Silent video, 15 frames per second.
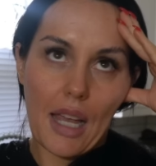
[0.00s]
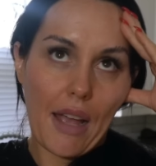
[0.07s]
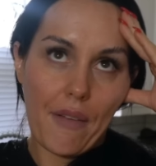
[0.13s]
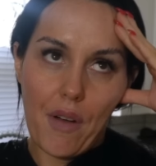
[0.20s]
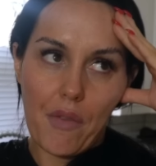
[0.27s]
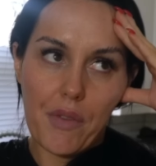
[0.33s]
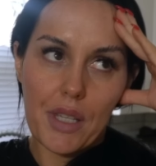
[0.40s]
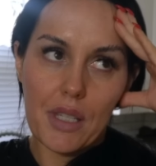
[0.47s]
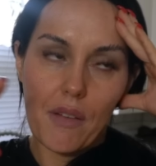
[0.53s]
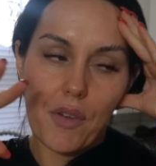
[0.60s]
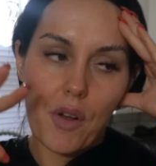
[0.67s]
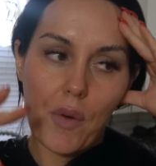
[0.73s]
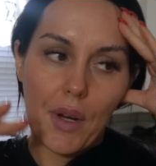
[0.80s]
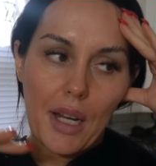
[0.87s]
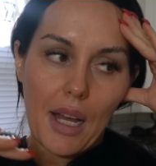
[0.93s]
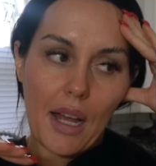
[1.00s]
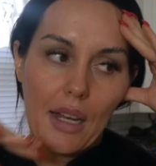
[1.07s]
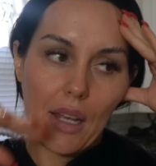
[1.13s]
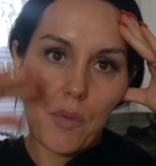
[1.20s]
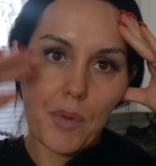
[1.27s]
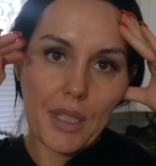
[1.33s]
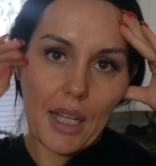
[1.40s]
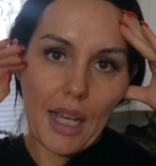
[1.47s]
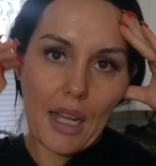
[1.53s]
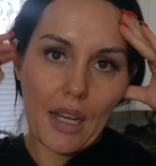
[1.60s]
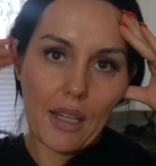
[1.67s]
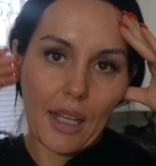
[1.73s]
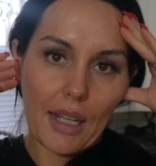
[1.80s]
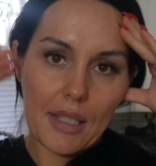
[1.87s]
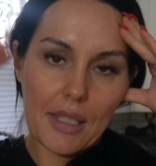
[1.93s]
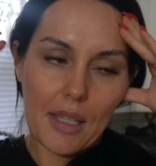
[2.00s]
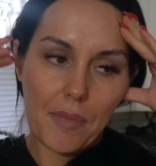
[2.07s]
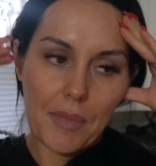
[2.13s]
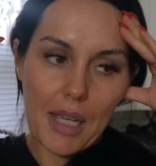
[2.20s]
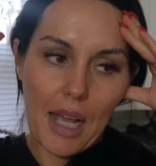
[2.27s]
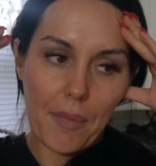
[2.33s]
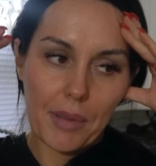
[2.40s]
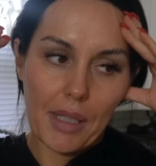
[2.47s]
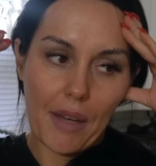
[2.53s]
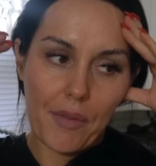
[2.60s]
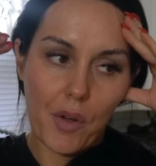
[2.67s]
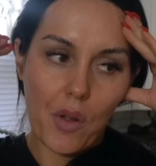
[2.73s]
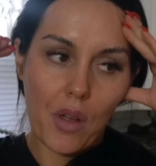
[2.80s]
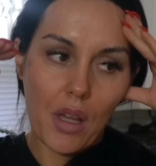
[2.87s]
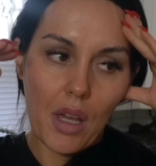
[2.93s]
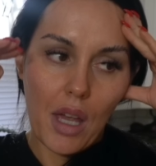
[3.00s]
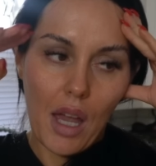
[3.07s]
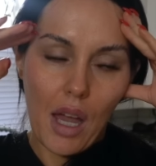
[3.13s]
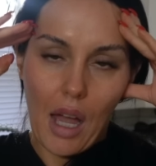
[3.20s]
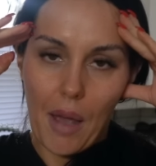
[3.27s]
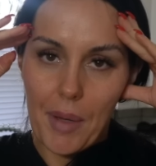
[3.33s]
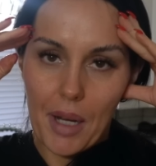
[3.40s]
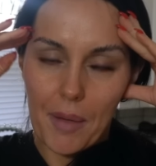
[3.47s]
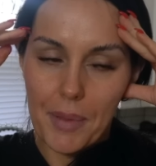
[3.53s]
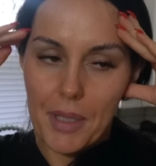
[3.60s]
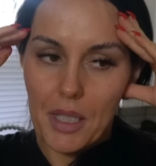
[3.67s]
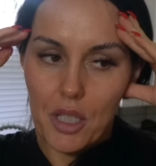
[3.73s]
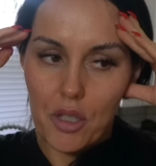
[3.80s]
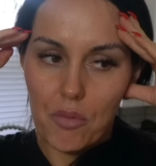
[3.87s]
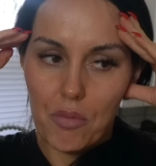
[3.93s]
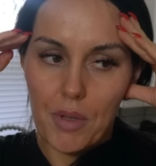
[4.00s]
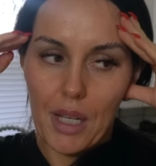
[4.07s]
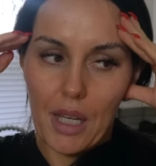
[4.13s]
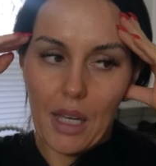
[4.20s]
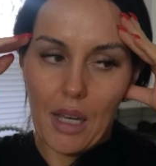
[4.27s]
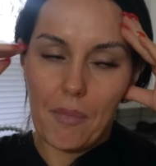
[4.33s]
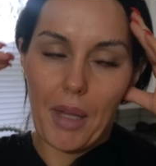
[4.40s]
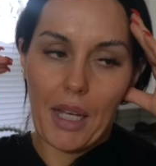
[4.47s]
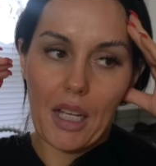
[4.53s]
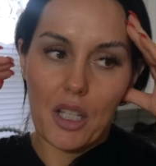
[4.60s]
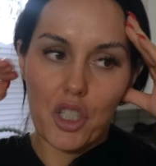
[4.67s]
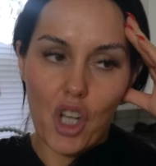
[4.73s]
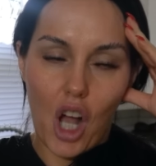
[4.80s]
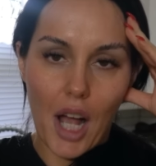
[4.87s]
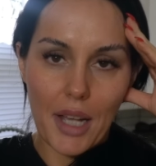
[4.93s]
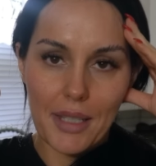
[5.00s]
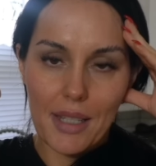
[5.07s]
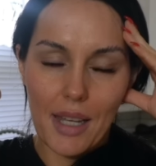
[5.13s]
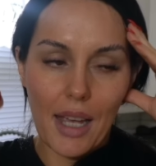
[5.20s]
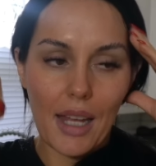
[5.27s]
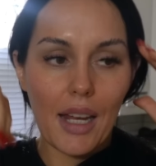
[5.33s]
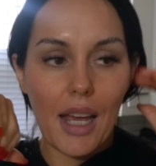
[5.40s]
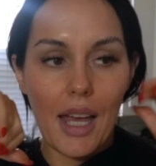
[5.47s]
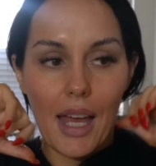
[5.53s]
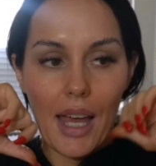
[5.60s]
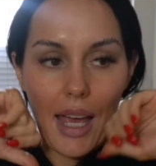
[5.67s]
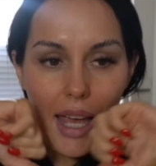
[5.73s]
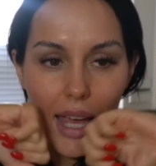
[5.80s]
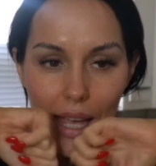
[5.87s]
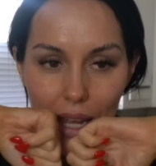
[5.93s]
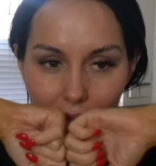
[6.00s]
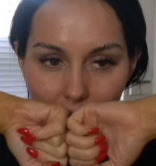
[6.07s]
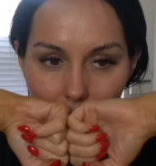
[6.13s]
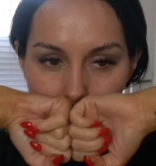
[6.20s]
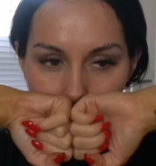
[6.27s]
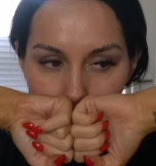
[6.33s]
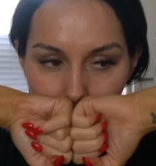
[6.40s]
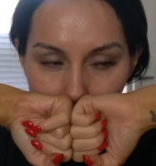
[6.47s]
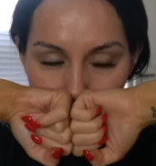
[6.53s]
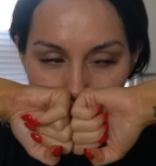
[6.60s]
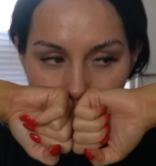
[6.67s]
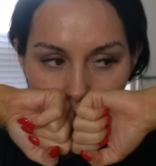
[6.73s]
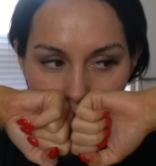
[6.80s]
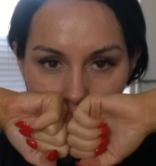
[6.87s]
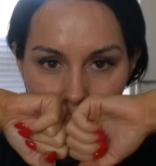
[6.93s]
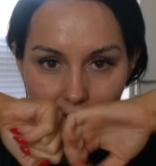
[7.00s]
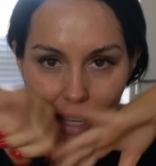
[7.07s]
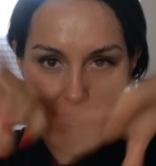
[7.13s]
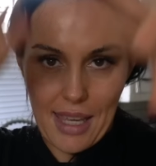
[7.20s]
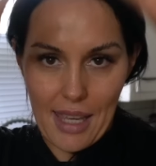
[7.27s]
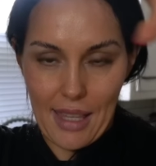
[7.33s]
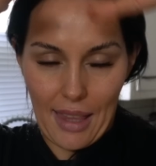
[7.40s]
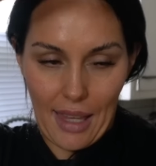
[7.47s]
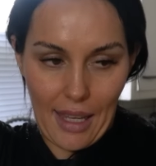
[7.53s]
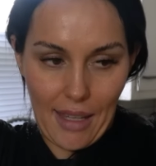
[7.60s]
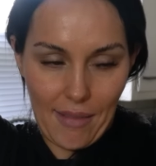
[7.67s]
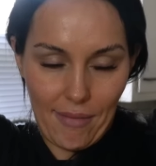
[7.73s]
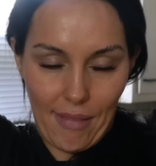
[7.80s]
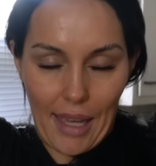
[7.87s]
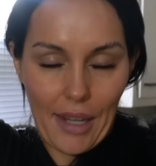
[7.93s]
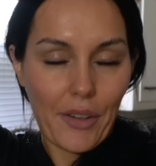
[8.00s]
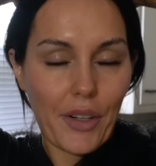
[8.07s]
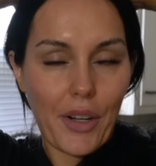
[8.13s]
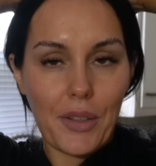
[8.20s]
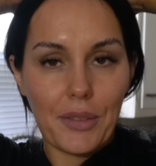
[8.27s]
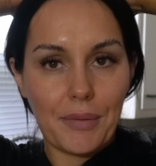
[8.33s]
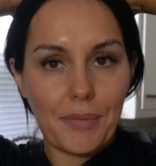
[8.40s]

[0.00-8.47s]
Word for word: I have all this stuff going on. It was like at like tip top level. I've been up since three, I'm like exhausted. And now I'm just like shaky, like, I don't know.